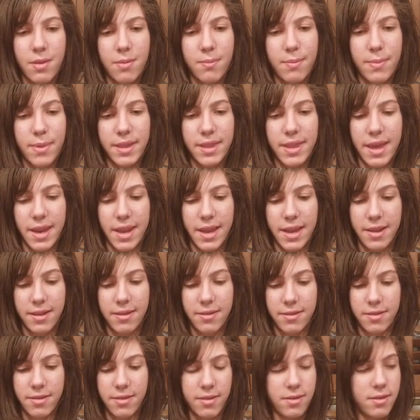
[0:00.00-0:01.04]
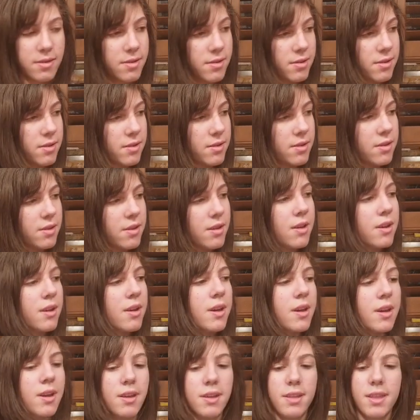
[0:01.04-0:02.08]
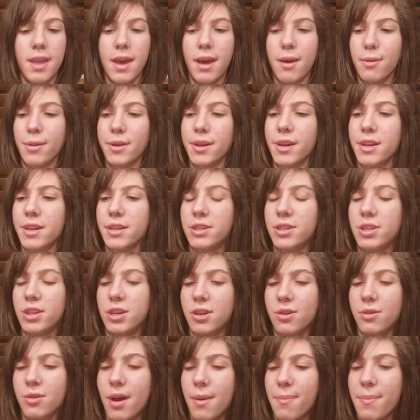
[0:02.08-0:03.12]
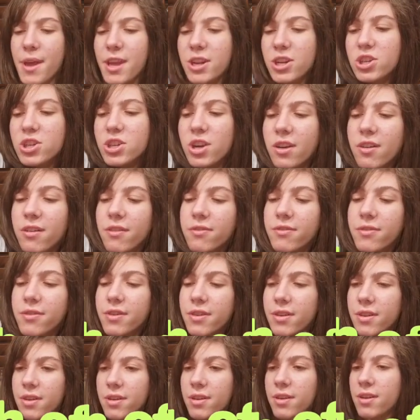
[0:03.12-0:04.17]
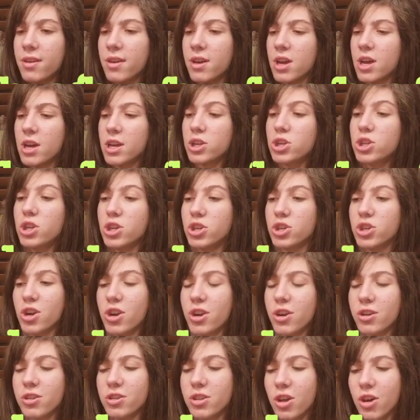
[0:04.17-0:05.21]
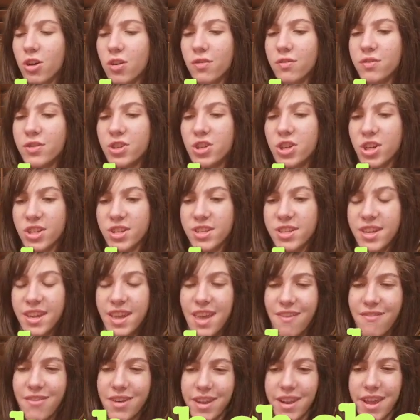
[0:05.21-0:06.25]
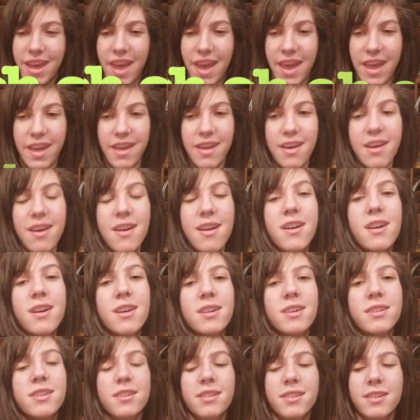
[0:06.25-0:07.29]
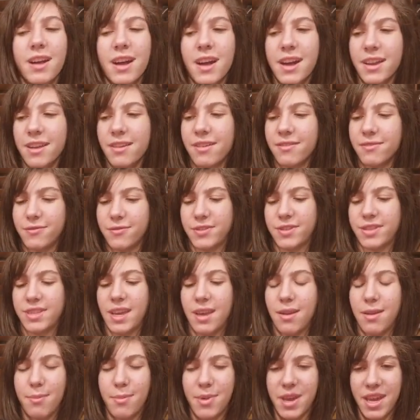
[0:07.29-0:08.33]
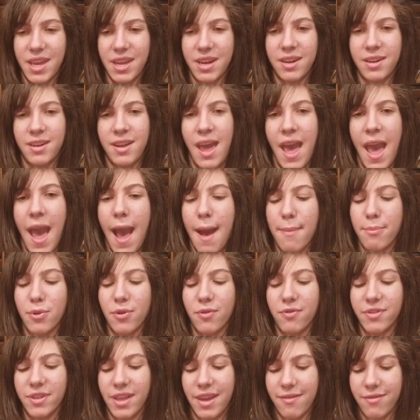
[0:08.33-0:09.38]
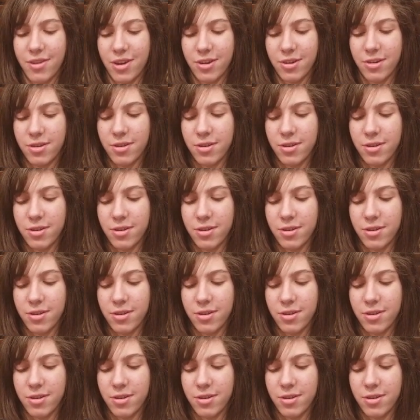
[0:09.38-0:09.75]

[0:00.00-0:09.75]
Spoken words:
Put that in. Now we're going to do a pinch of ginger and cloves just to give it a kind of cinnamon apple flavor.